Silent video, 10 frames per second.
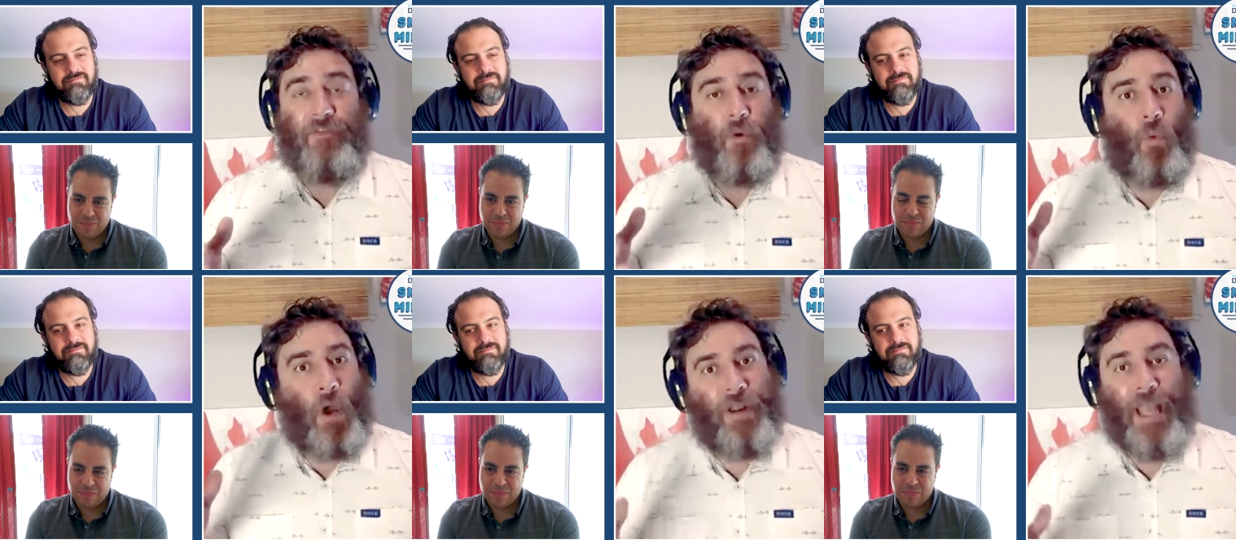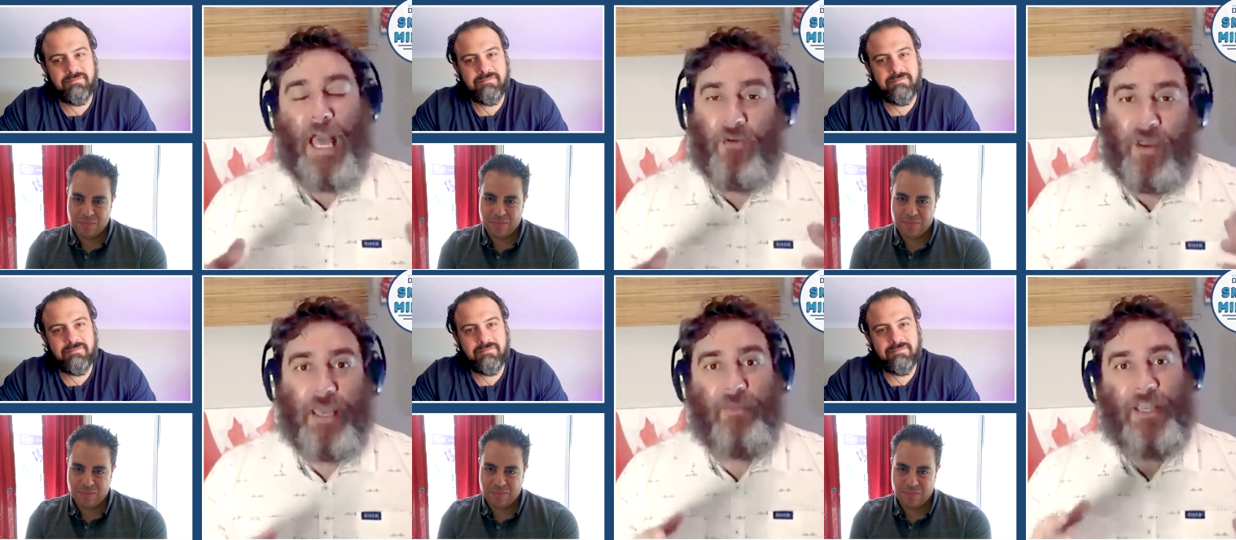Speaker 1: if you're wondering, how
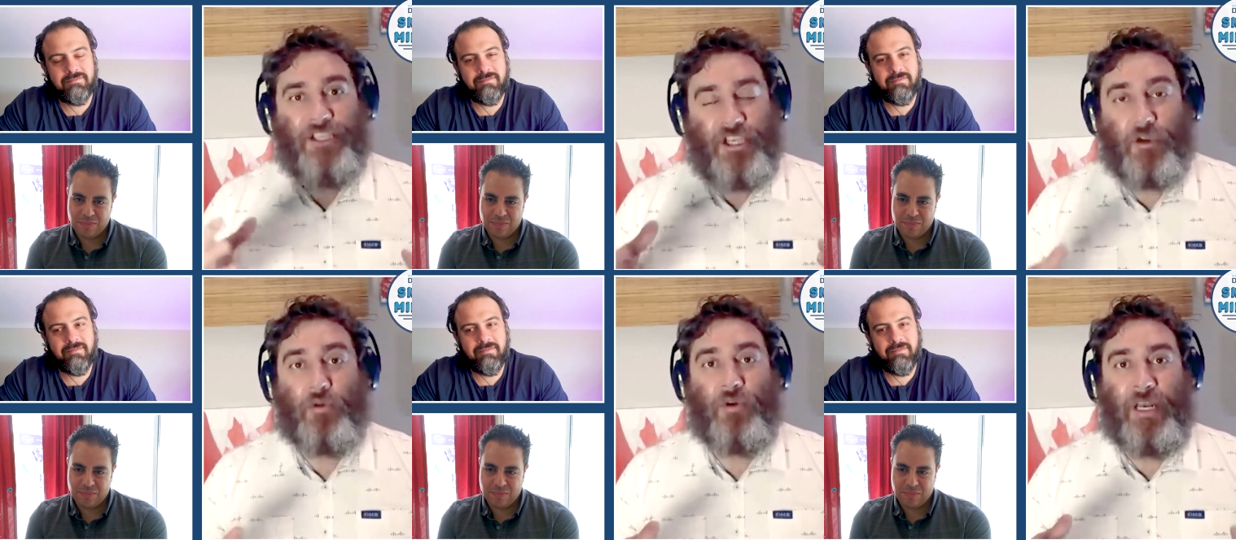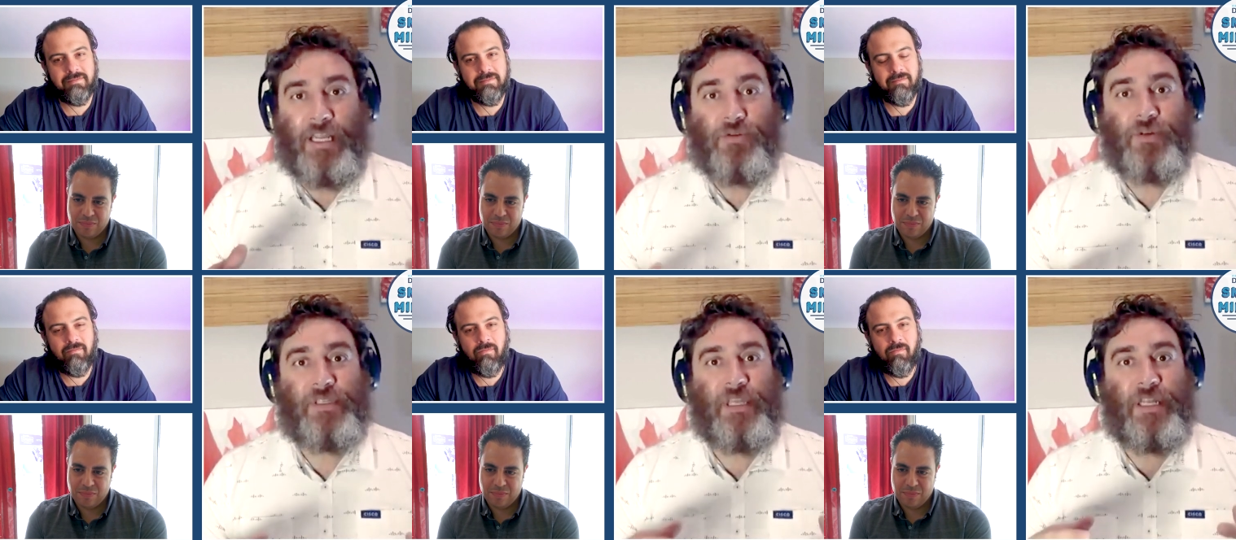do I get my children
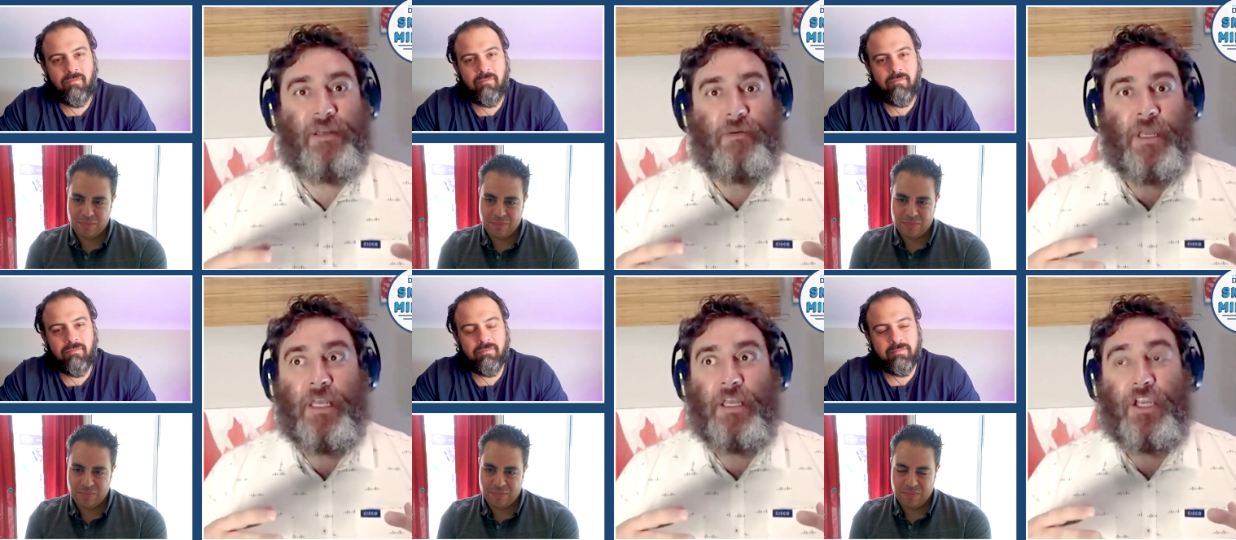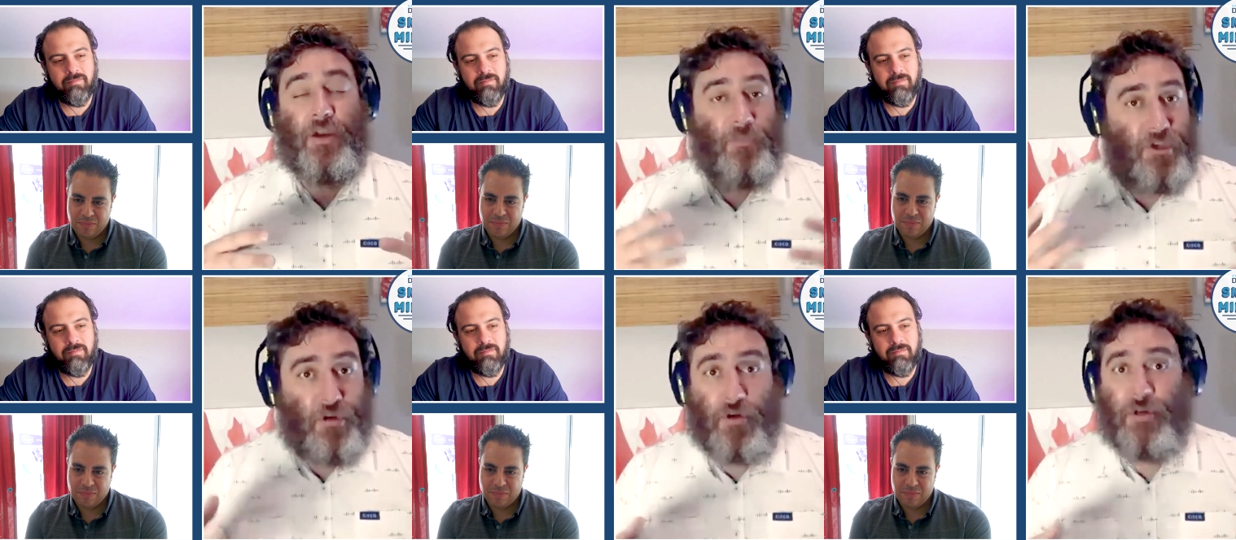interested in
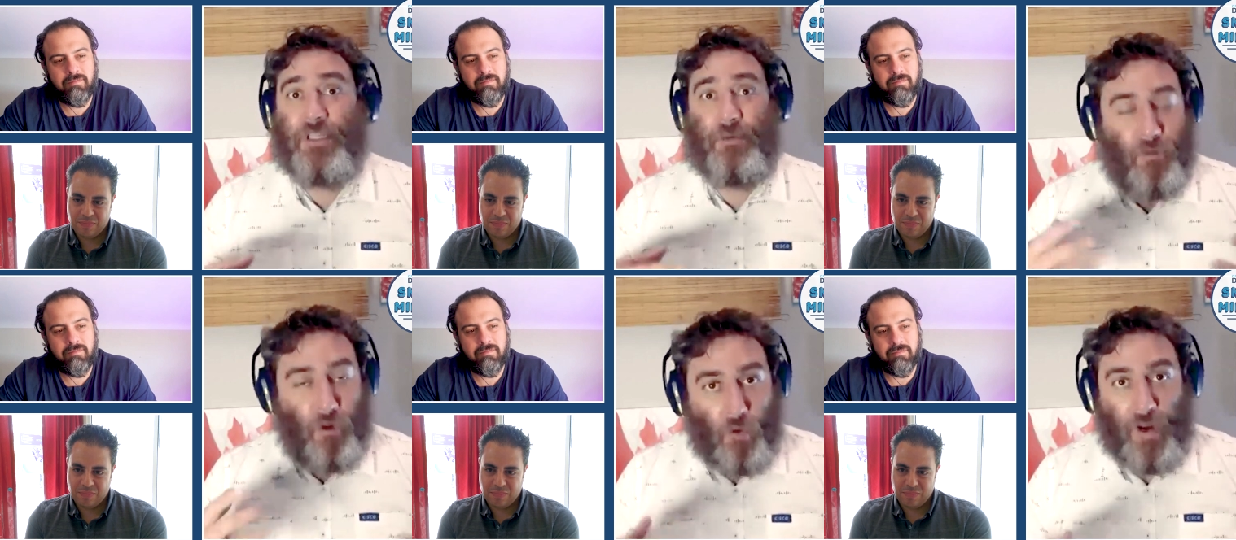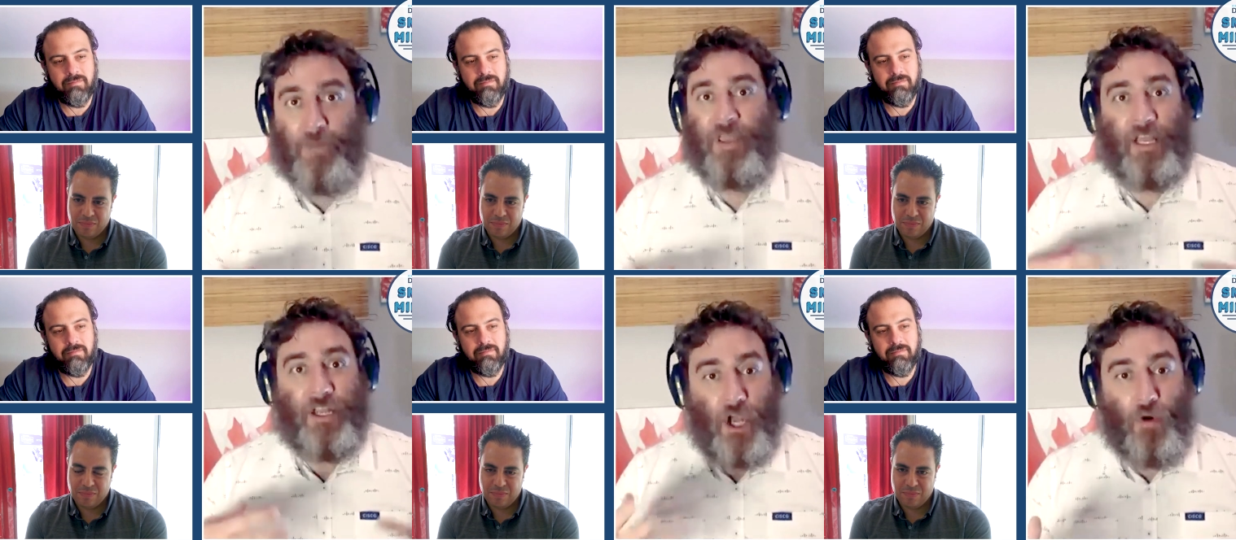computers and
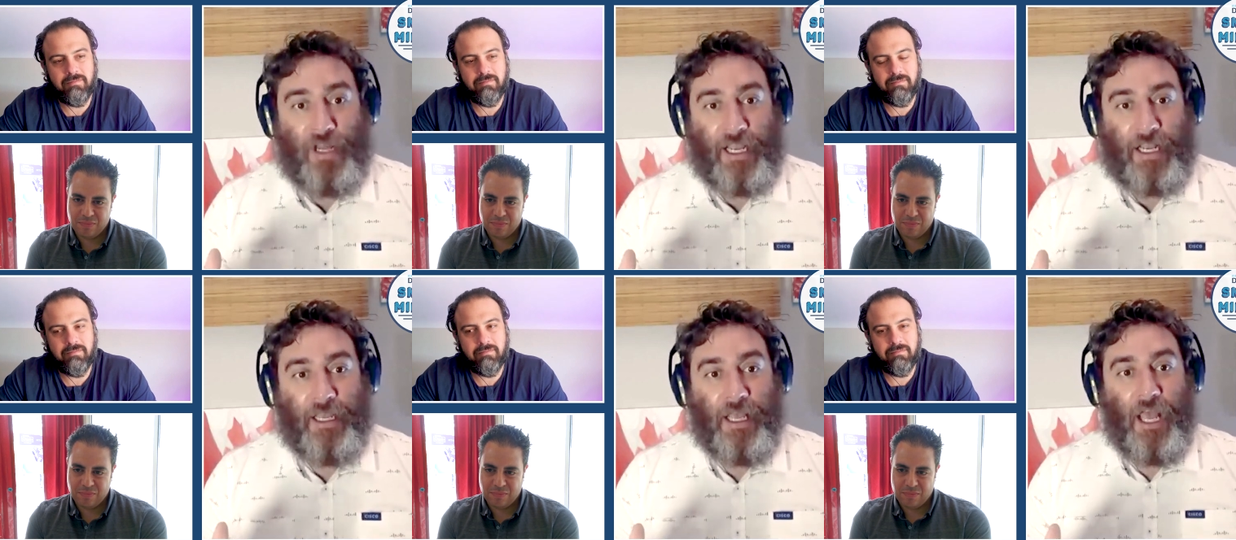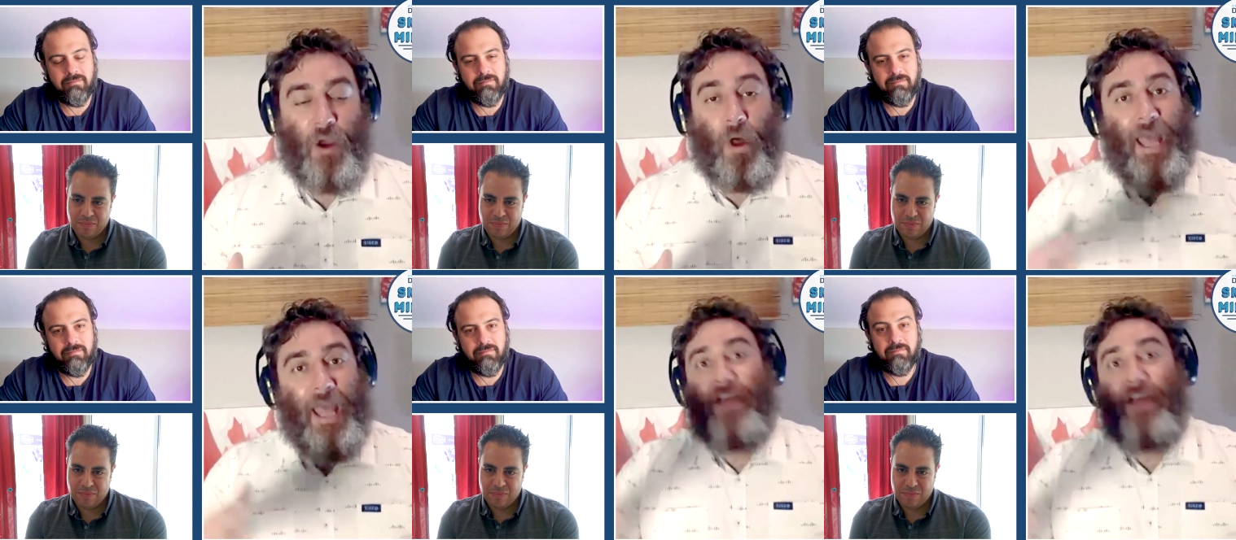programming and coding?
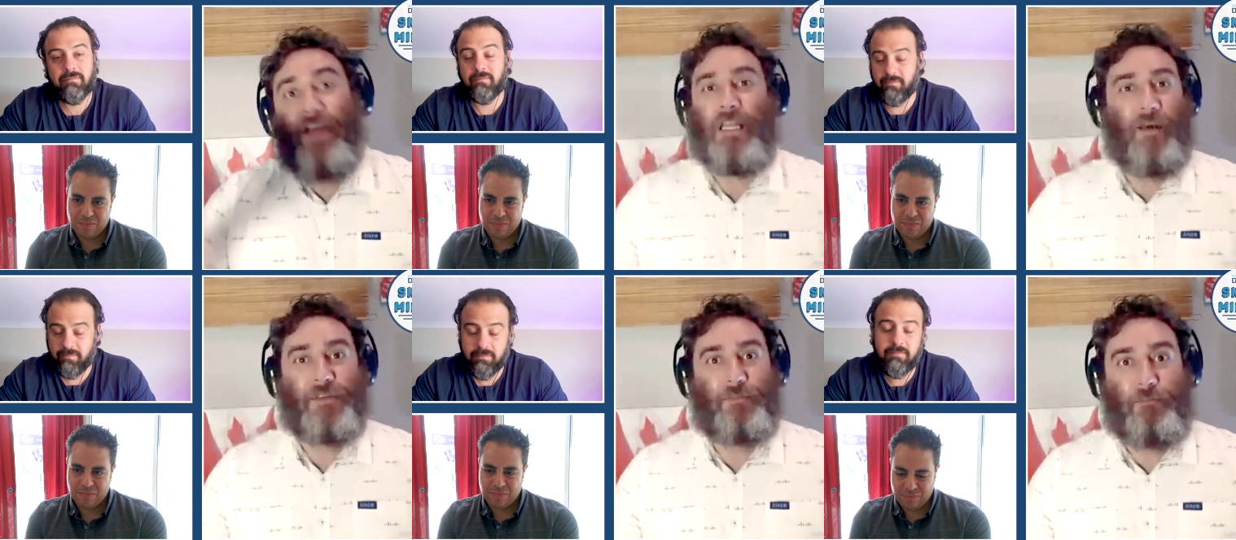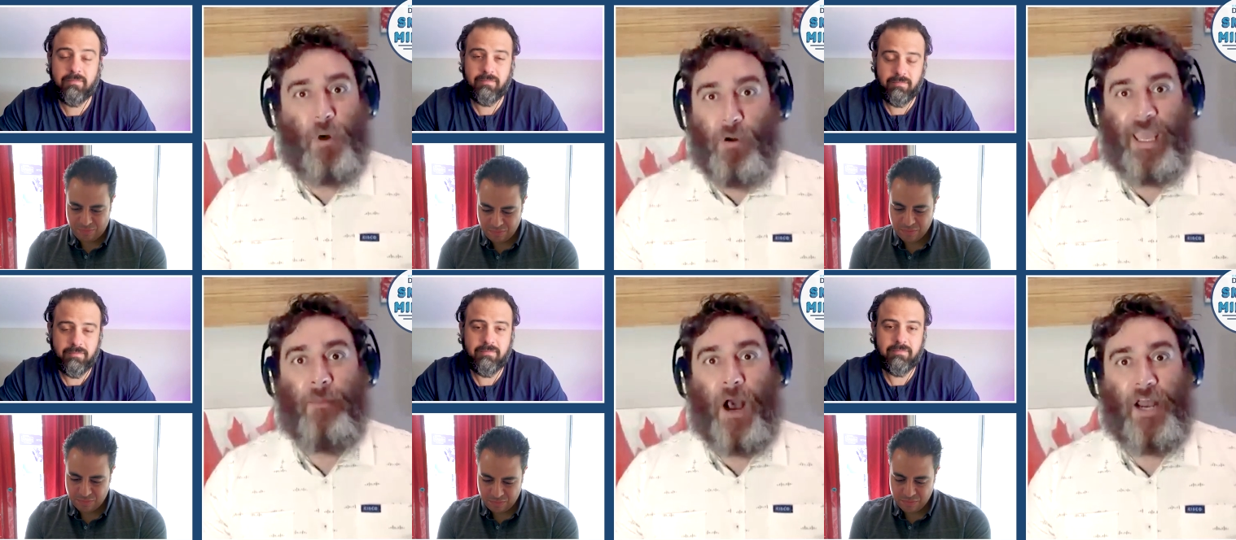Well, everybody loves
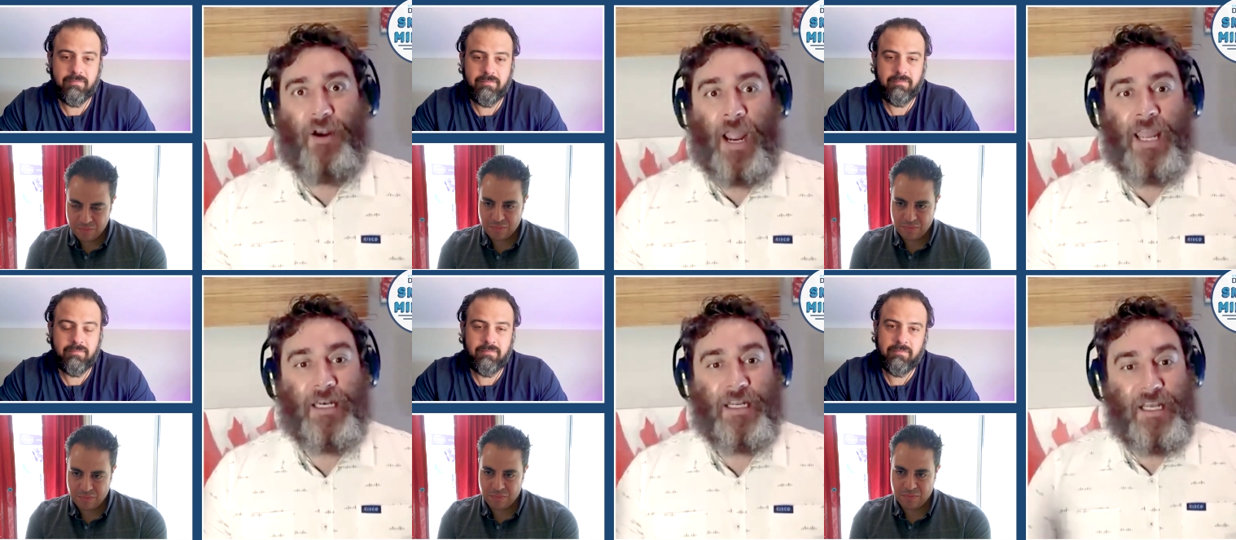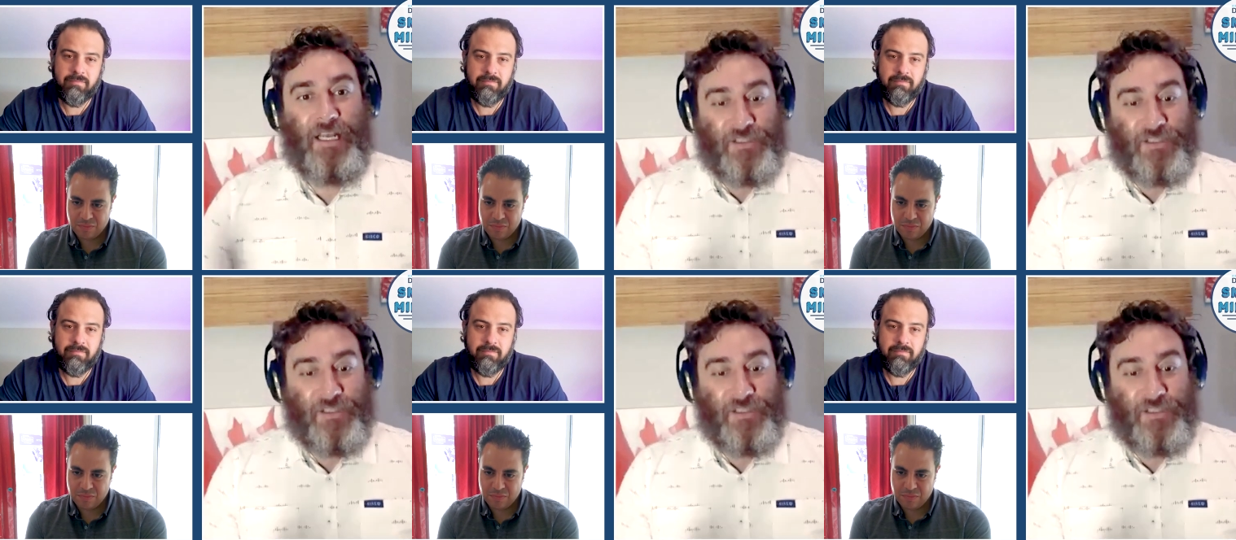Pokemon, right?